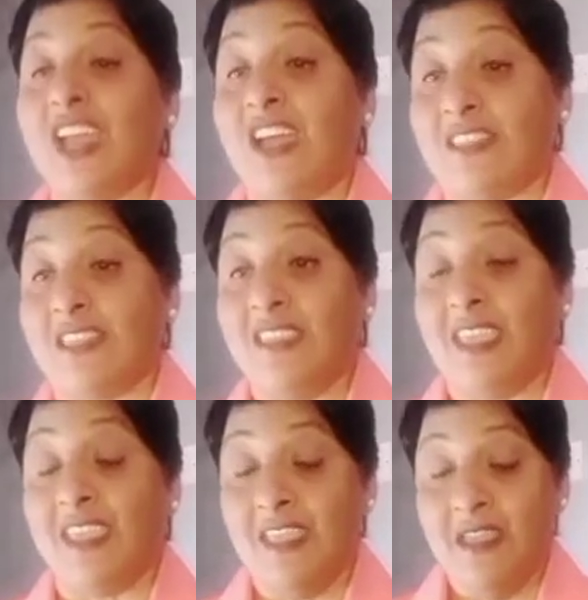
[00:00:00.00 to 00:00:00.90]
our
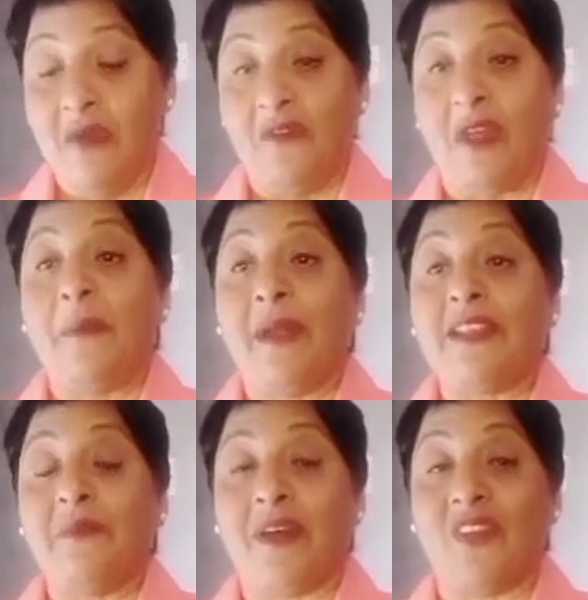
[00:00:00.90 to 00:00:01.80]
thinking, we are
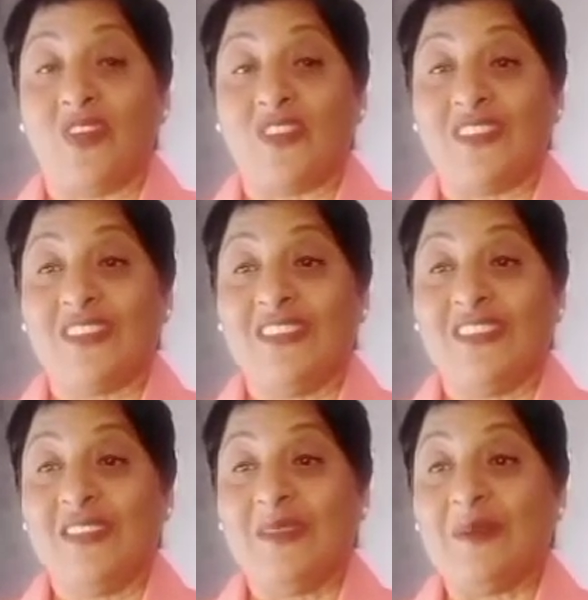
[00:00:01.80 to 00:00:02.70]
better mothers,
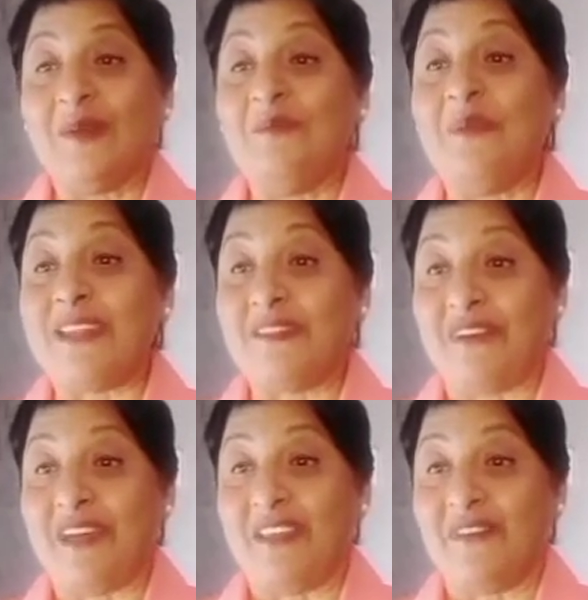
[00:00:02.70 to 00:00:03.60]
better
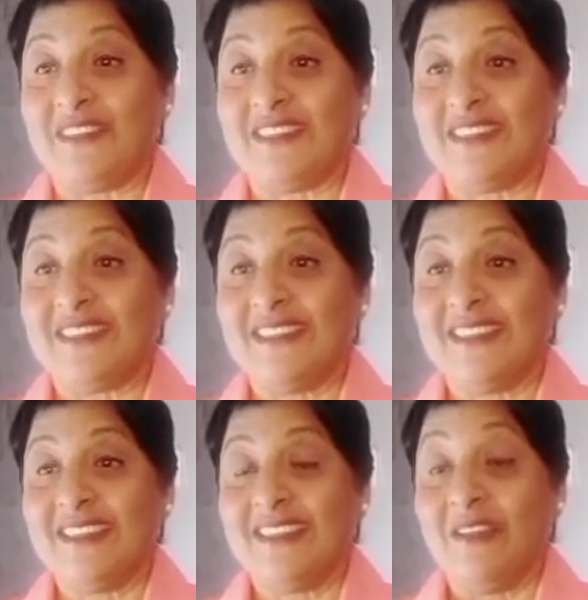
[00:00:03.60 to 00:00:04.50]
wives,
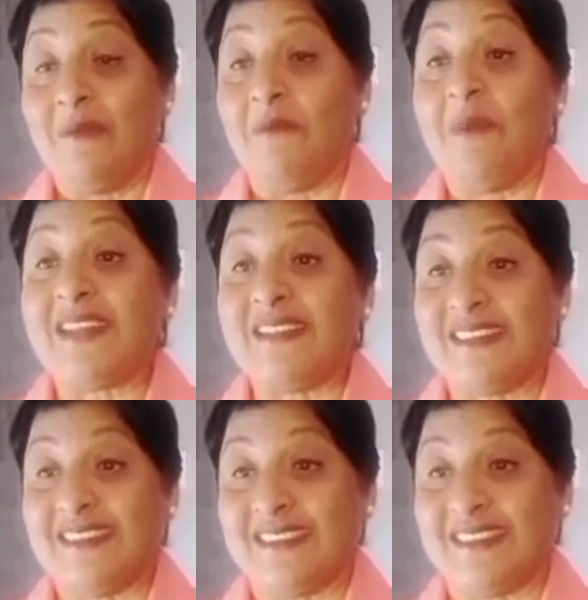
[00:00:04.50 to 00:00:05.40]
better
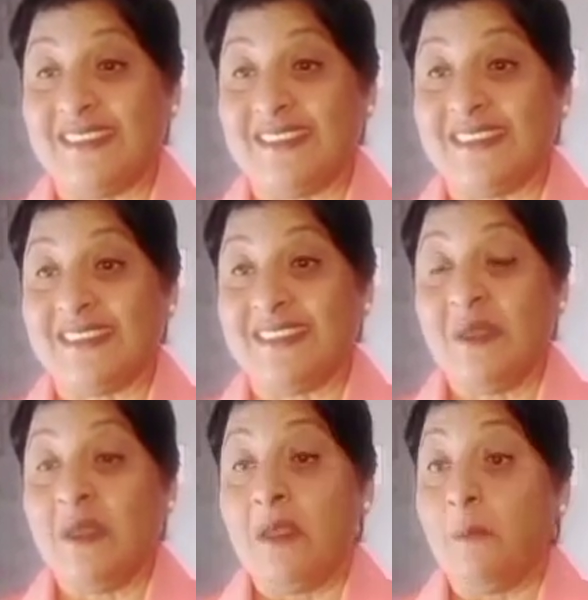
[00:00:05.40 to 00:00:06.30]
sisters,
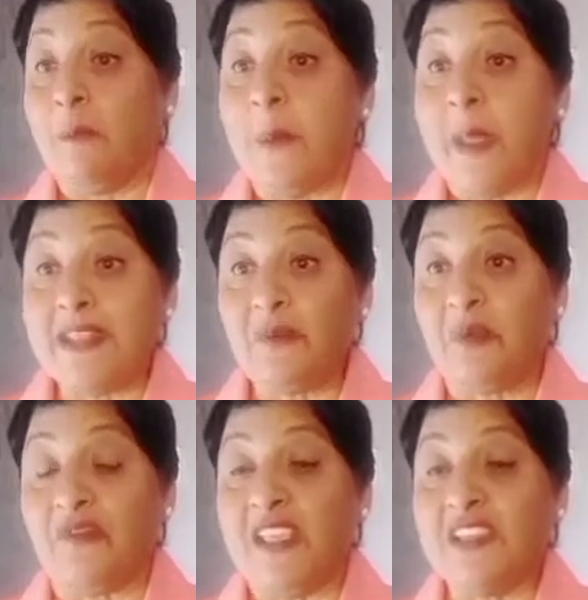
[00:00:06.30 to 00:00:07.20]
better
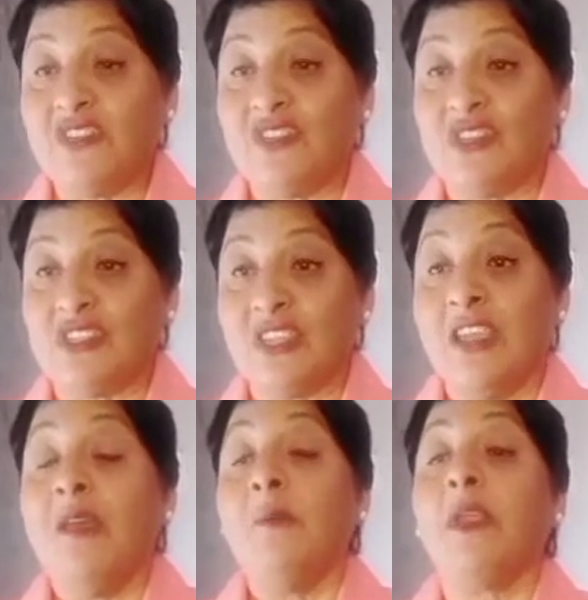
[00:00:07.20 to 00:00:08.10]
professionals,
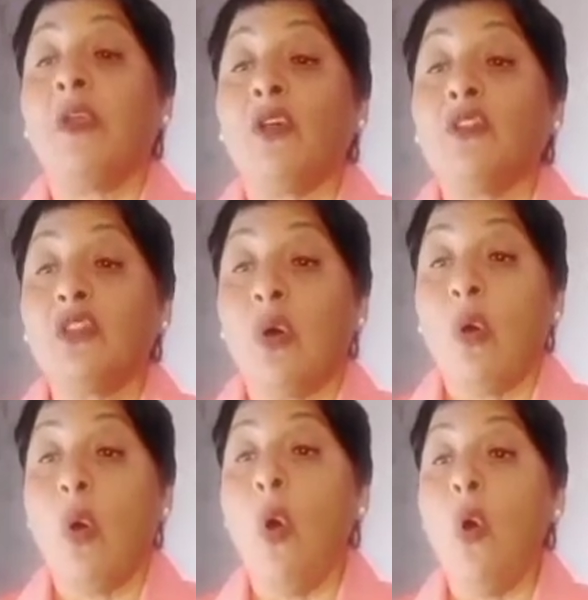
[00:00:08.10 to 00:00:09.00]
because the
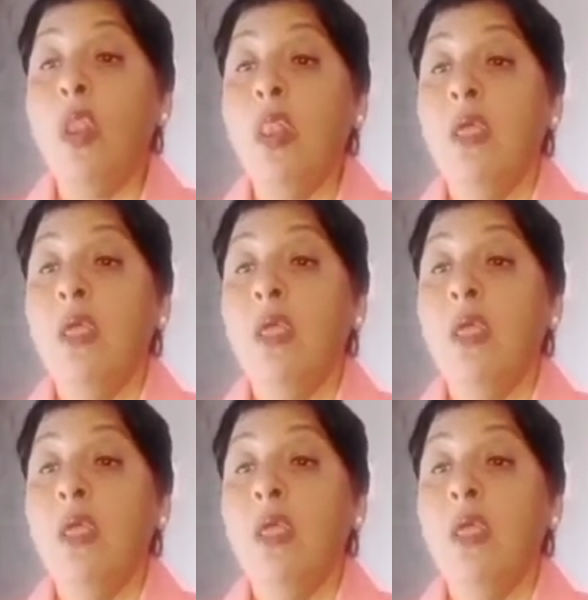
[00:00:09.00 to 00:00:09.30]
whole